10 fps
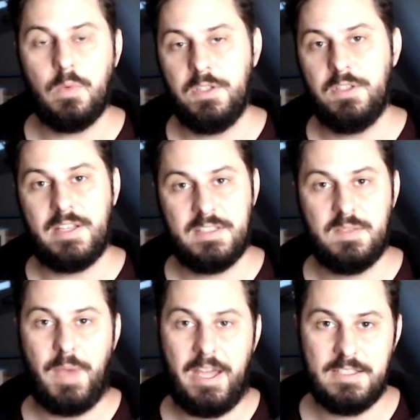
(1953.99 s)
Well, that's
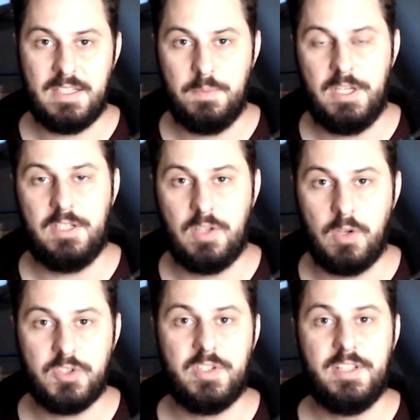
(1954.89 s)
as bad as committing
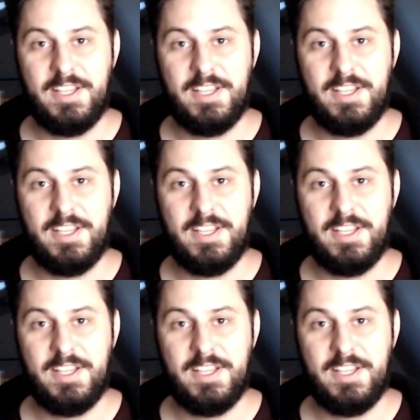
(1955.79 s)
adultery.